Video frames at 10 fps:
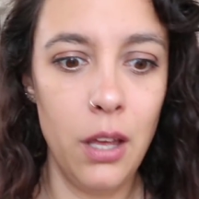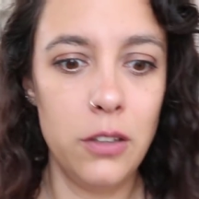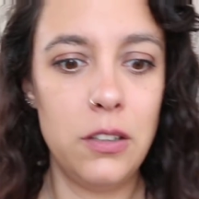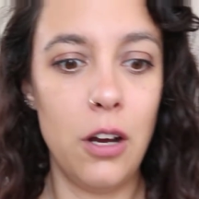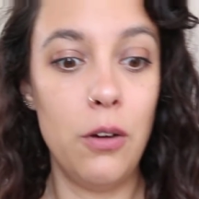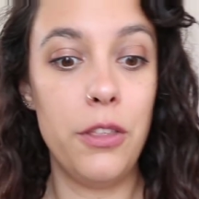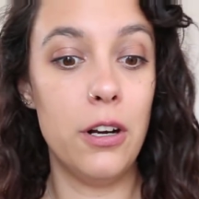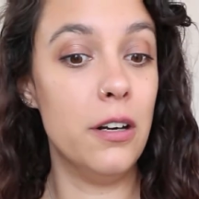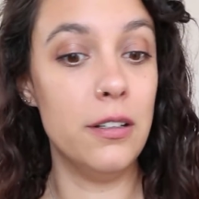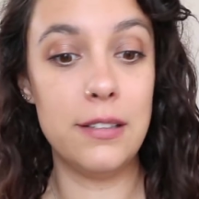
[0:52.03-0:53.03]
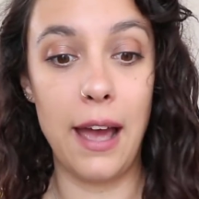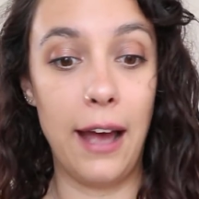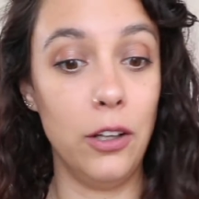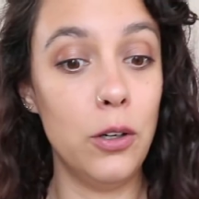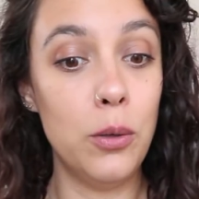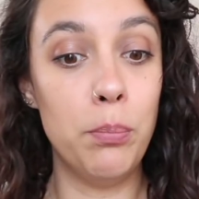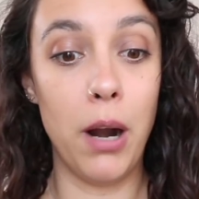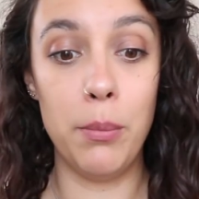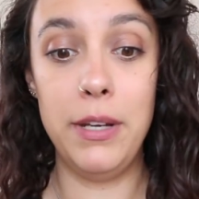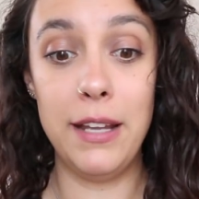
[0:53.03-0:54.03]
So there's aloe
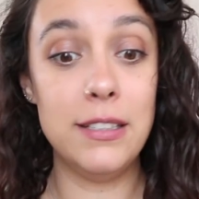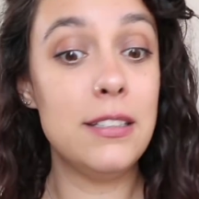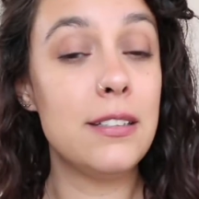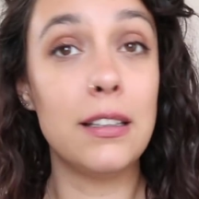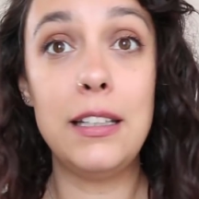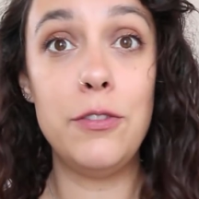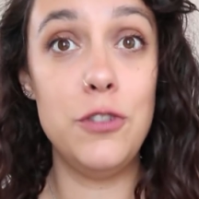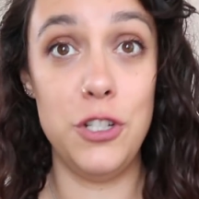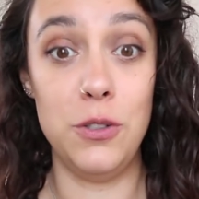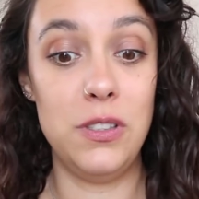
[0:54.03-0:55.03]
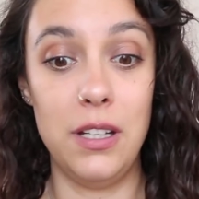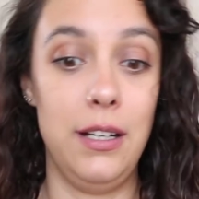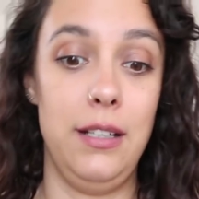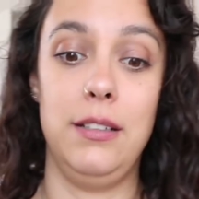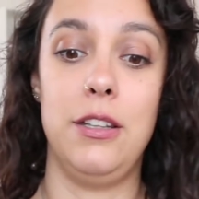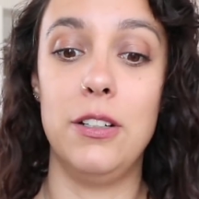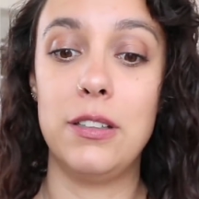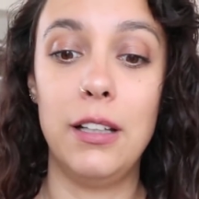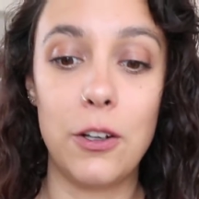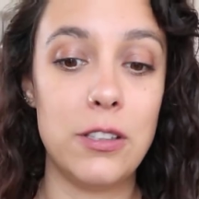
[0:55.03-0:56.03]
barbadensis leaf juice in it.
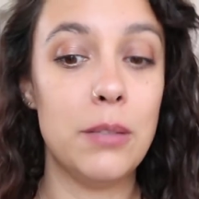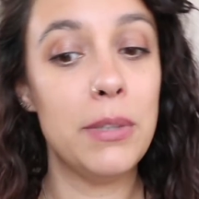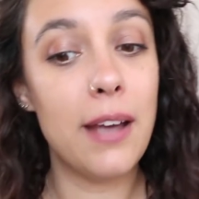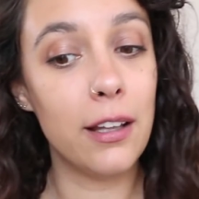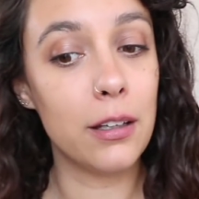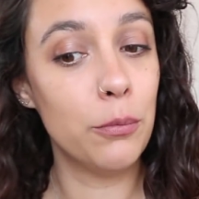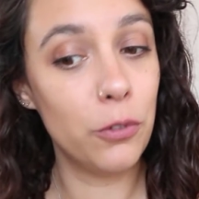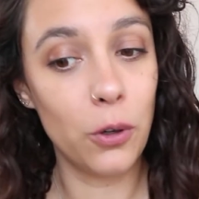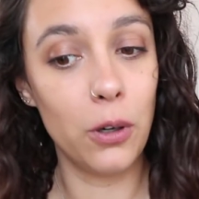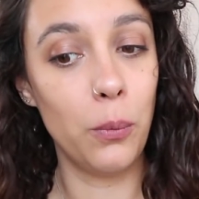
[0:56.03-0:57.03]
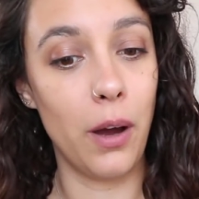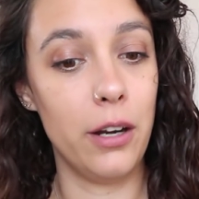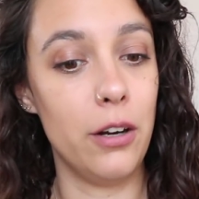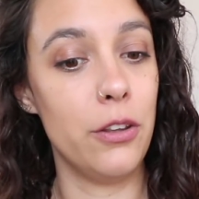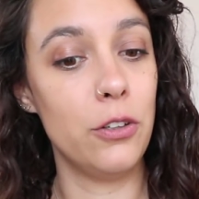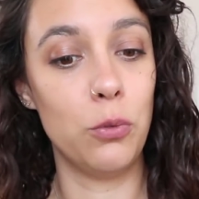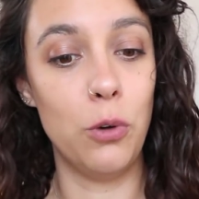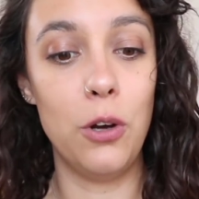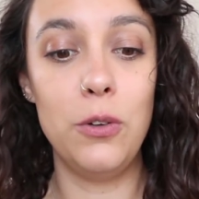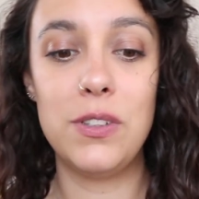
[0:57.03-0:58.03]
There's Helichrysum metallicum floral water. There's
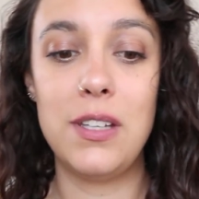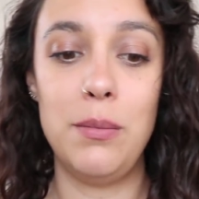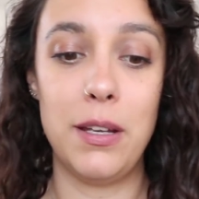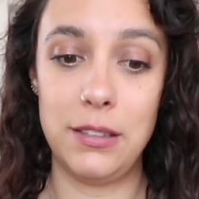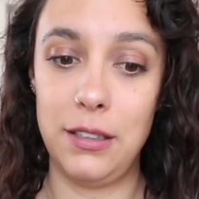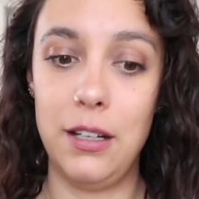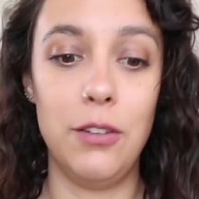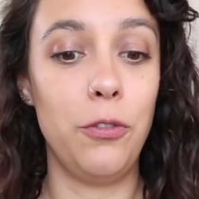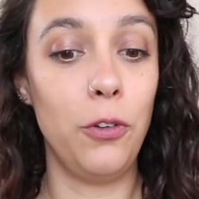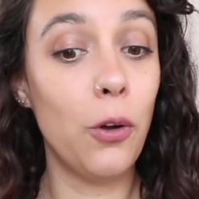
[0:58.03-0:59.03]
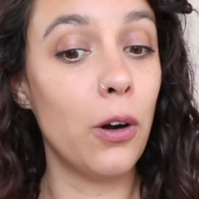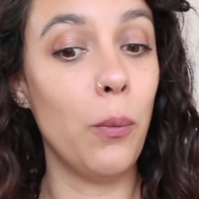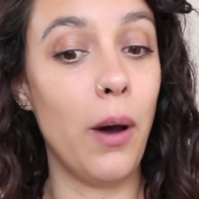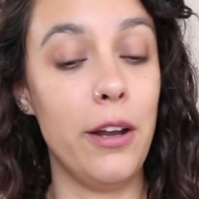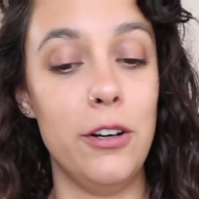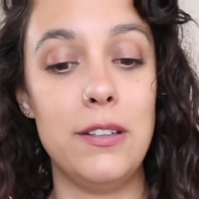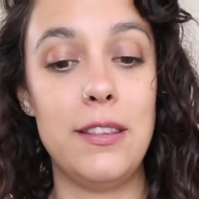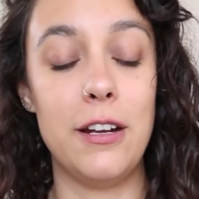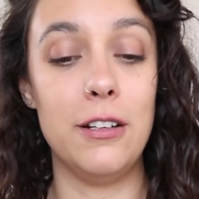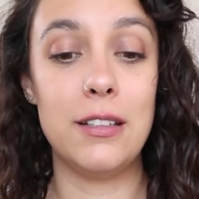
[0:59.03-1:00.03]
Rose damascena floral waters.
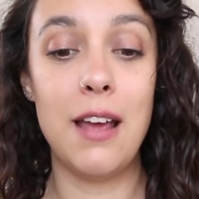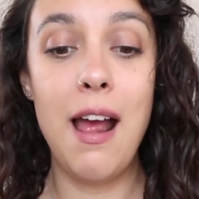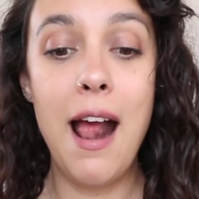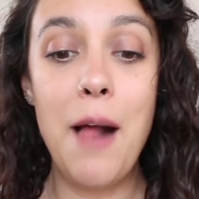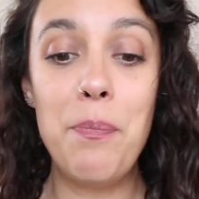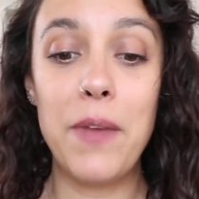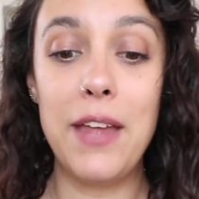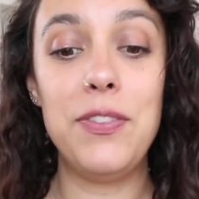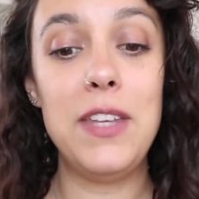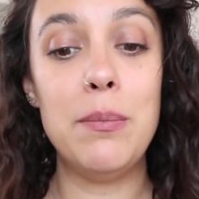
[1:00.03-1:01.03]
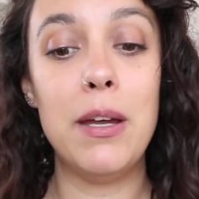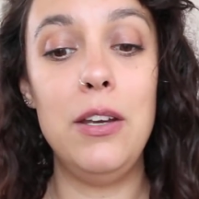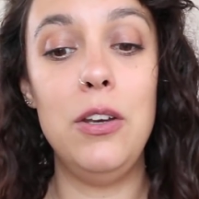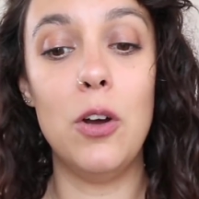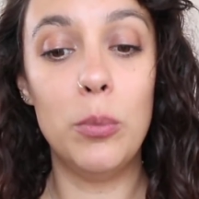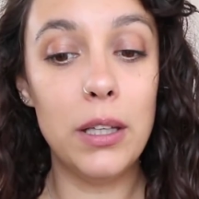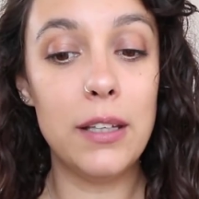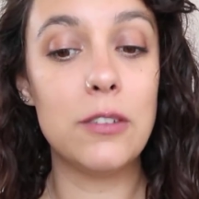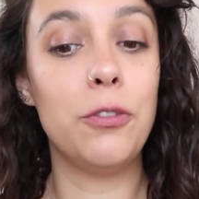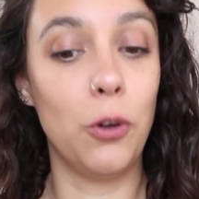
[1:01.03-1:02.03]
There's Anthema
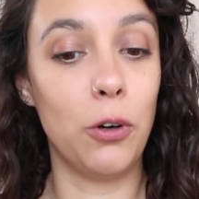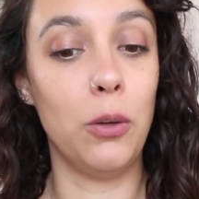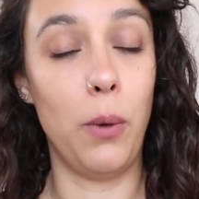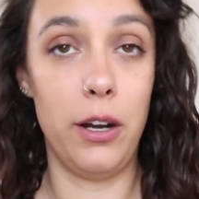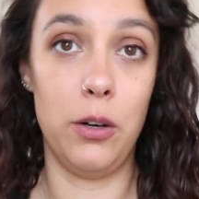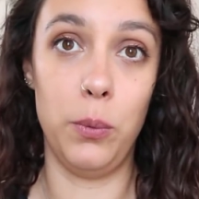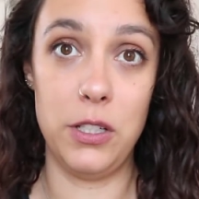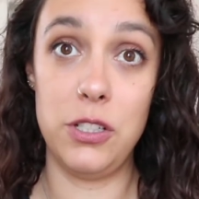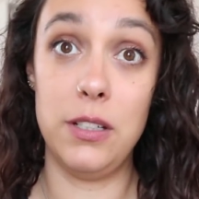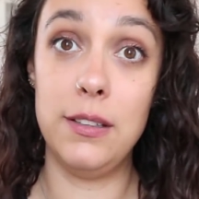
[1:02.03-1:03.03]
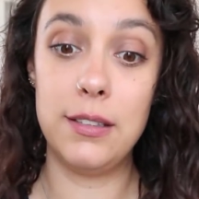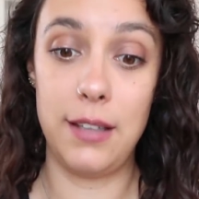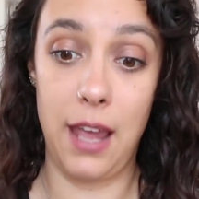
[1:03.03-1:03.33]
nobilis floral water, which is